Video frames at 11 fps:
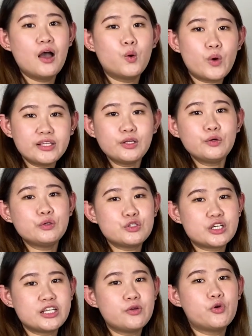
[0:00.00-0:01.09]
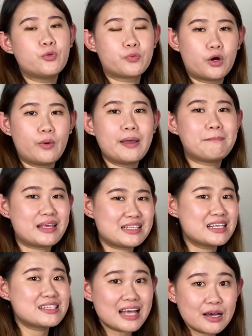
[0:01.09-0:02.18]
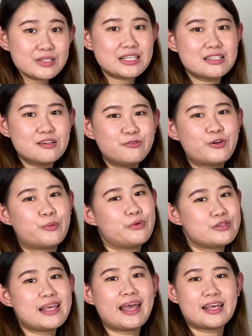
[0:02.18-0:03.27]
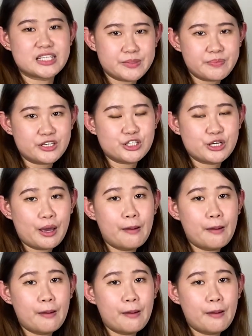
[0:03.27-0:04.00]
Wedding usually will provide basic sound system for music and speech,